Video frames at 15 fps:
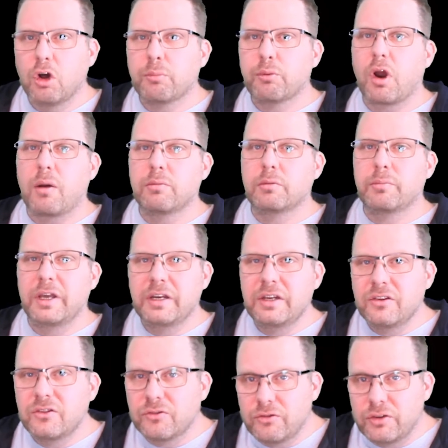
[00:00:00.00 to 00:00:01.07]
problem. It
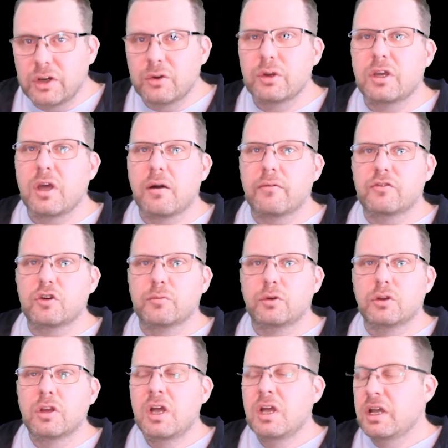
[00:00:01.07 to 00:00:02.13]
is very
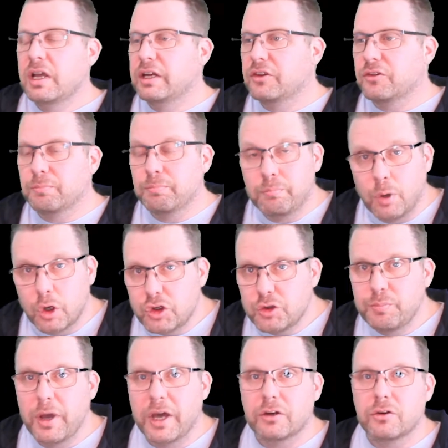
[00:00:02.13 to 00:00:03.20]
comfortable. It is
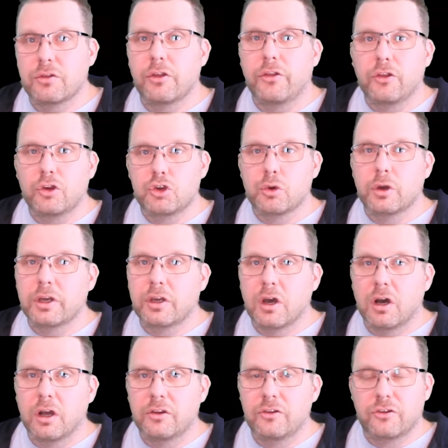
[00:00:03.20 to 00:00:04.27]
much better than the
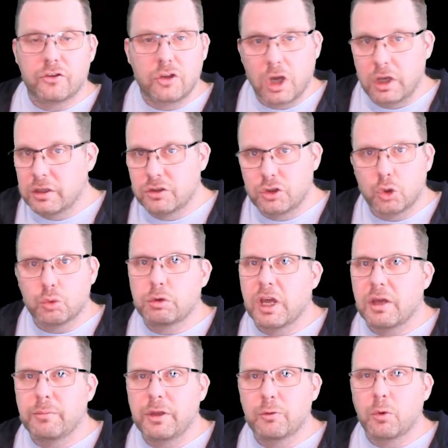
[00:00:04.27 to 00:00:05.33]
Joy-Cons, don't
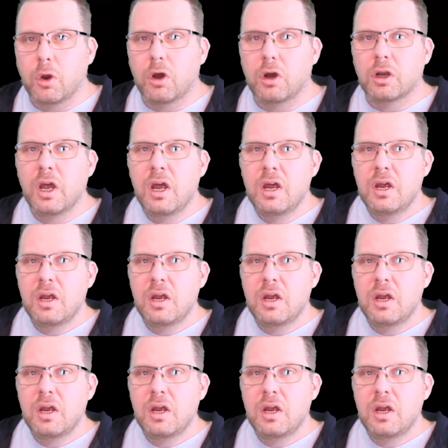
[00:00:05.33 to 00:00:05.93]
get me wrong.